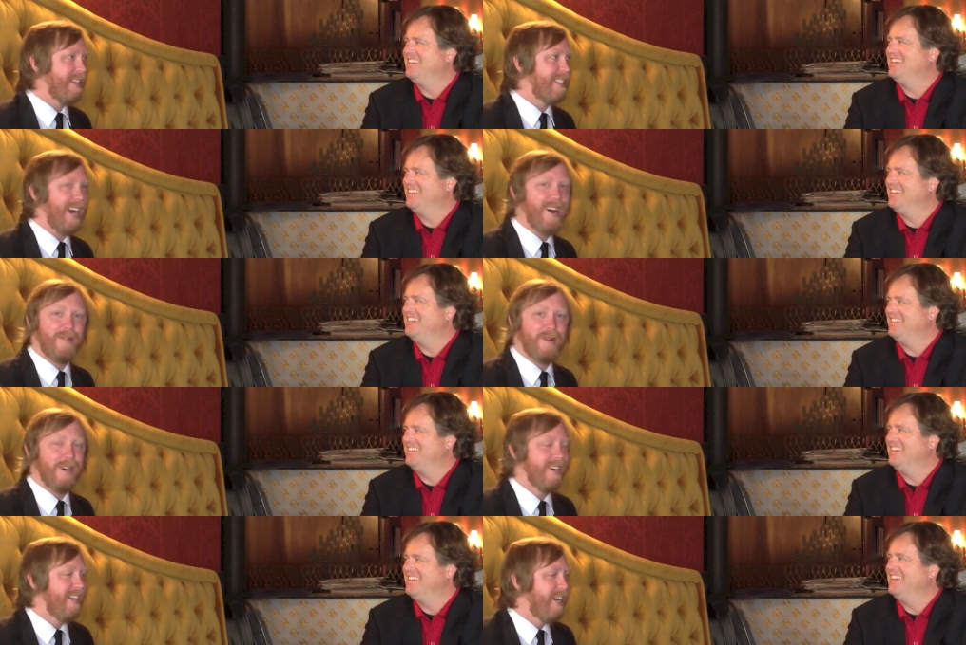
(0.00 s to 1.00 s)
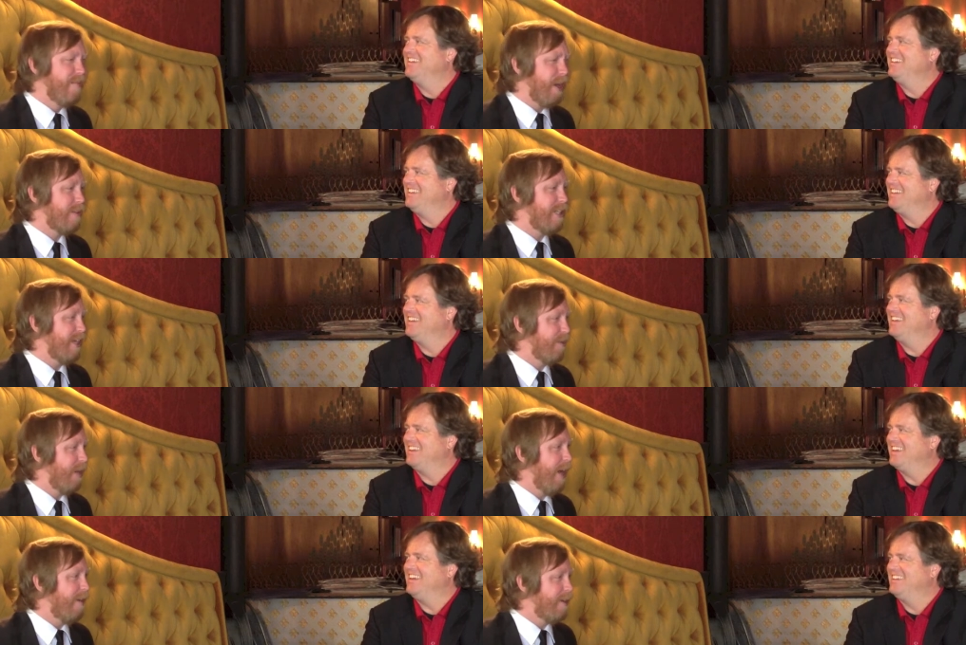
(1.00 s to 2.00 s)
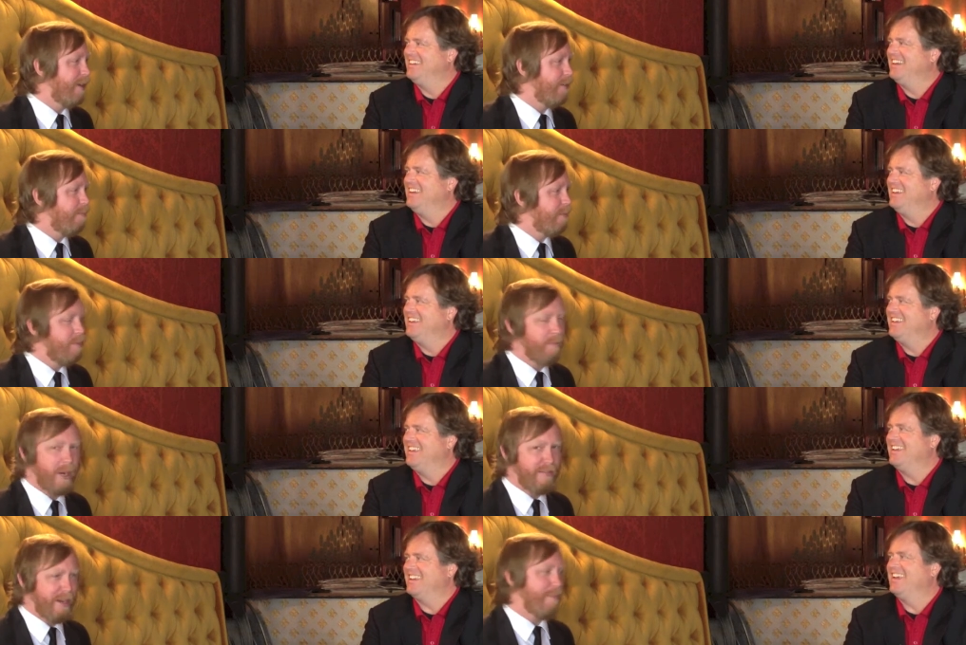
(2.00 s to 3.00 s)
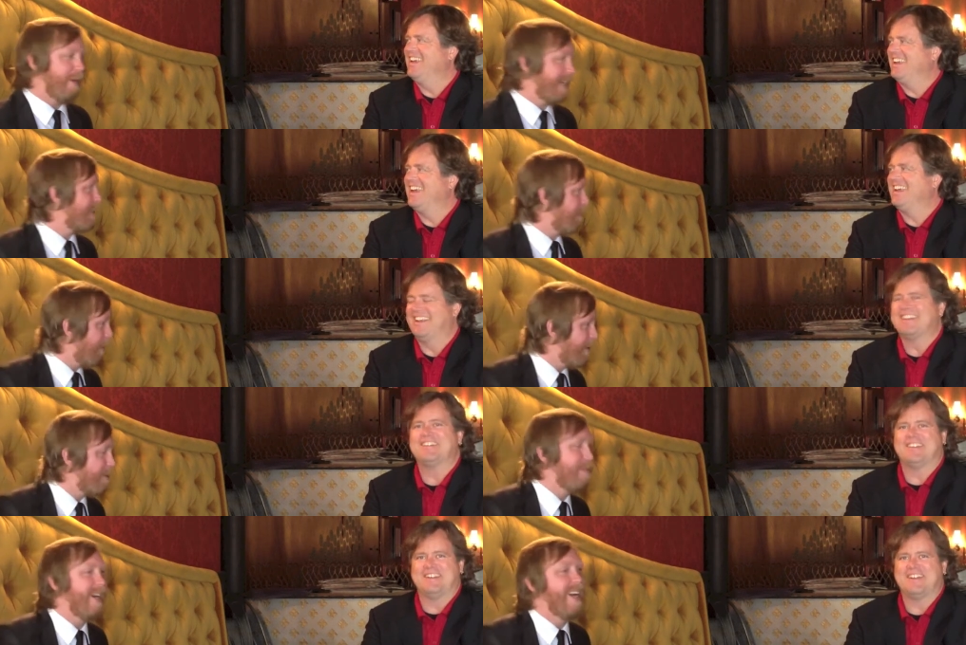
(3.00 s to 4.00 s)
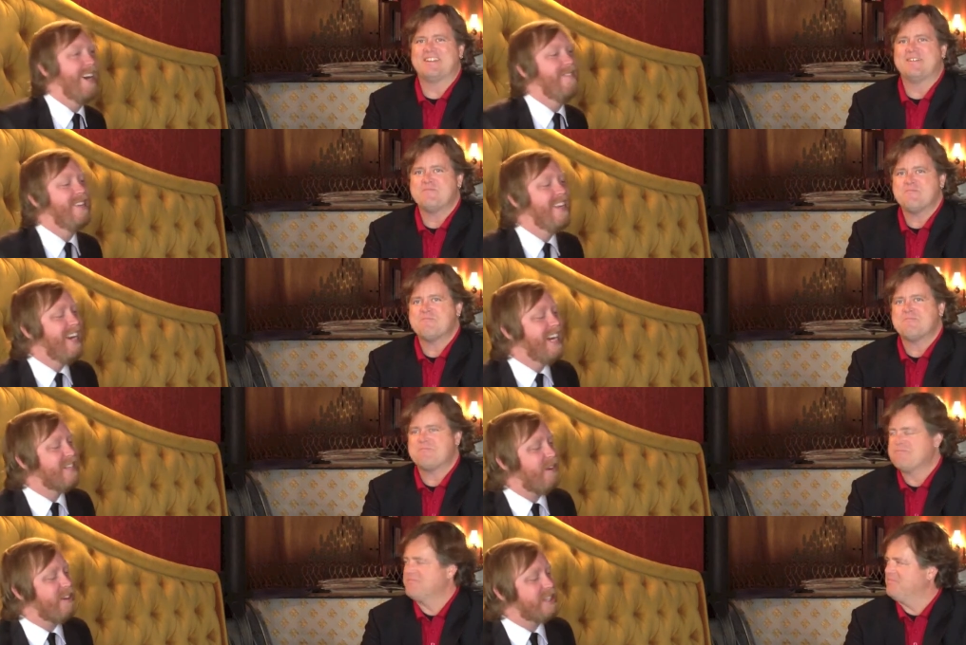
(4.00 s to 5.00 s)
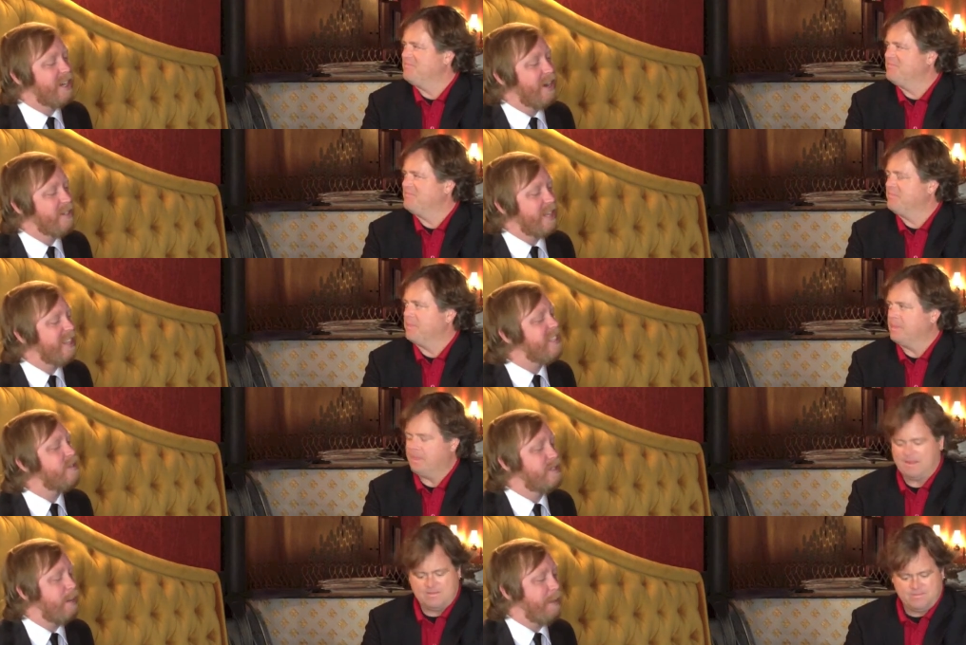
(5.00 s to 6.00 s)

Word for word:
Speaker 1: Stout, where if that was a year round, it, it might even outpace the Porter. But um, as far as it goes, I think this was up